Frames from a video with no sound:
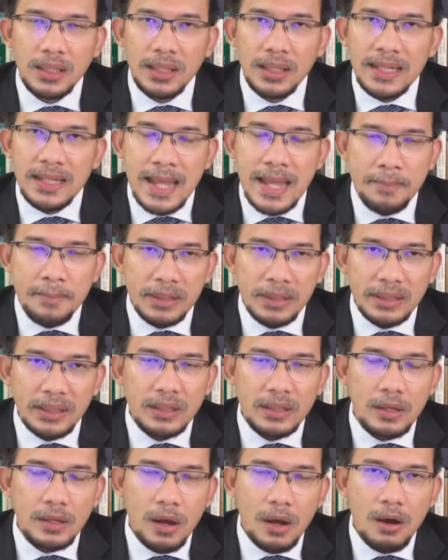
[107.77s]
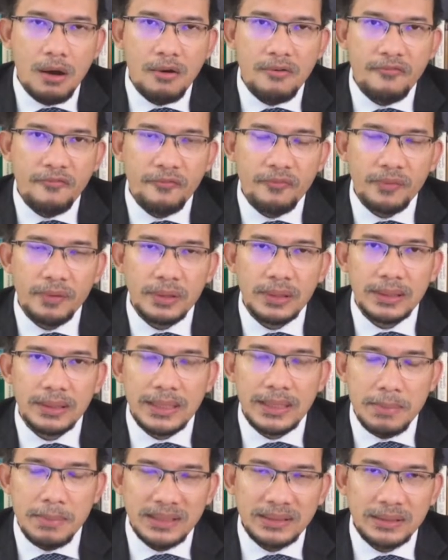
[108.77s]
inhabitant of
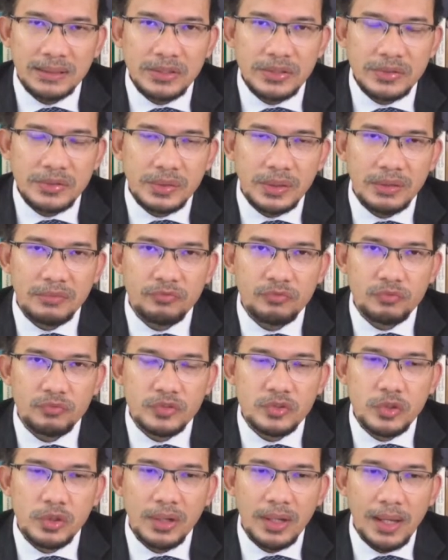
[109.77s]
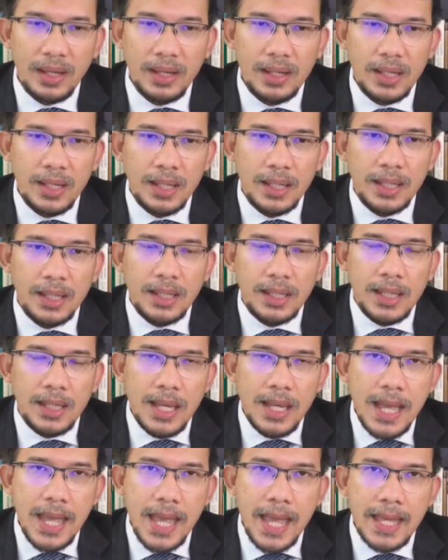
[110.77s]
Damascus in Syria,
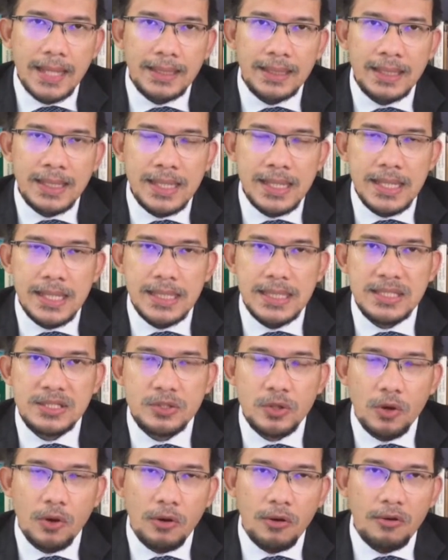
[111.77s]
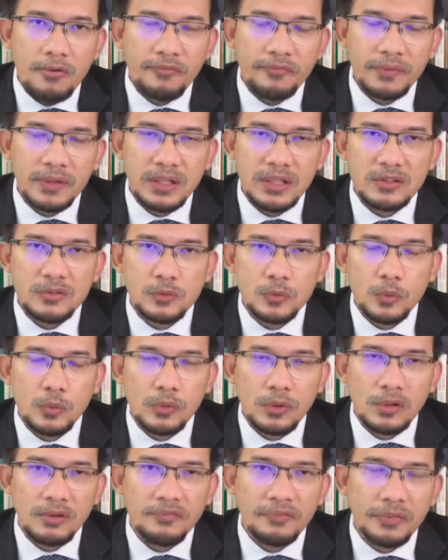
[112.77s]
and he is of the
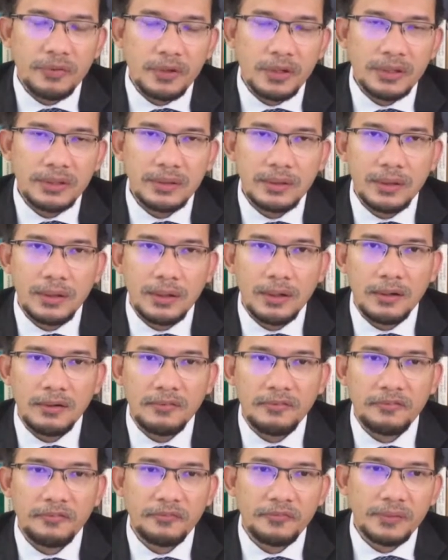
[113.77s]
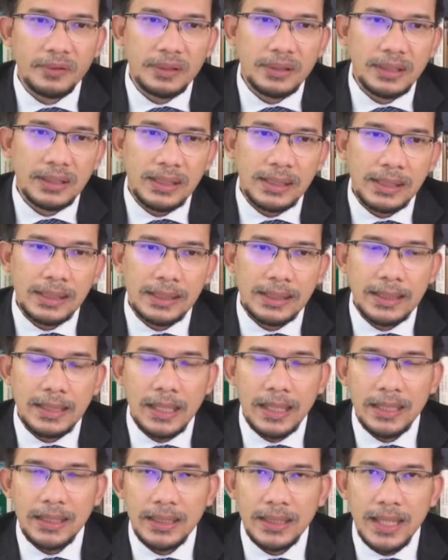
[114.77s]
school of thought of
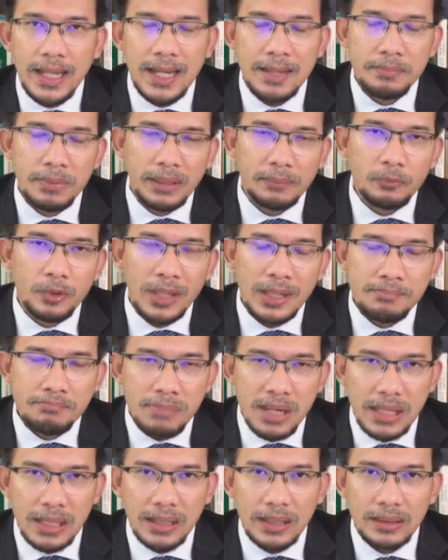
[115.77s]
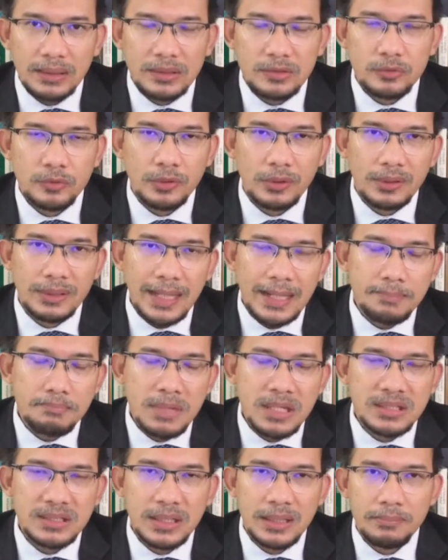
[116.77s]
Ahmad ibn Hanbal, so that
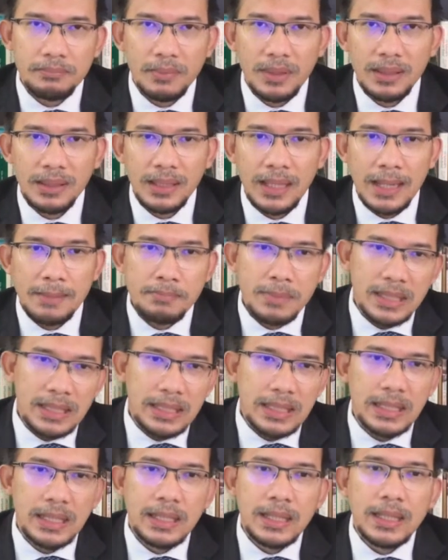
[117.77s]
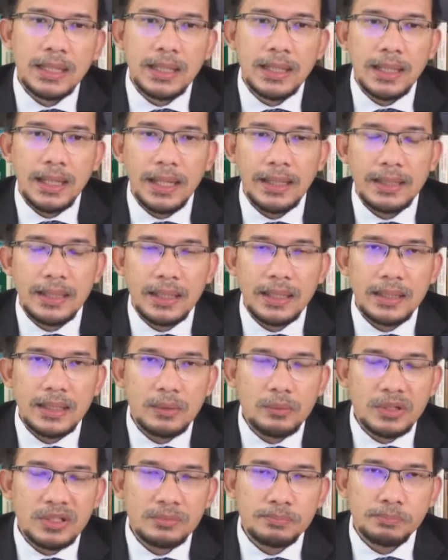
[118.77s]
makes him al-Hanbali. And
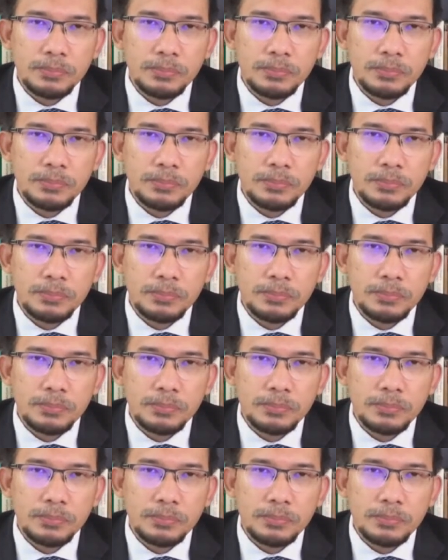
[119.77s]
he was